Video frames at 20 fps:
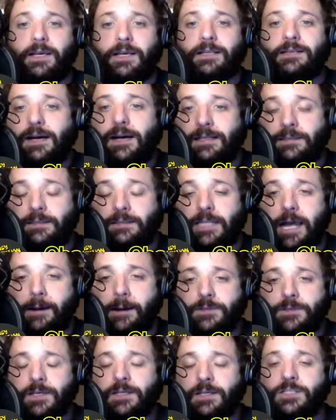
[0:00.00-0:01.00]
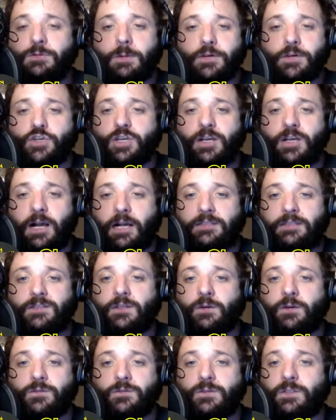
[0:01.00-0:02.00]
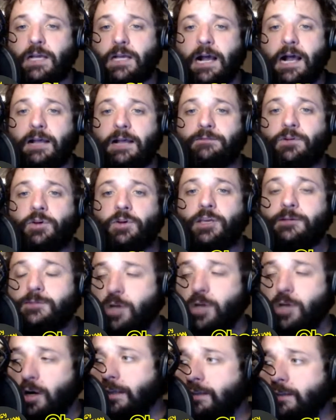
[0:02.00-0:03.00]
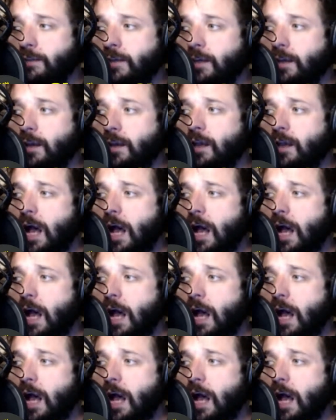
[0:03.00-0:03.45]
9 snaps, especially guys that don't see high volume targets.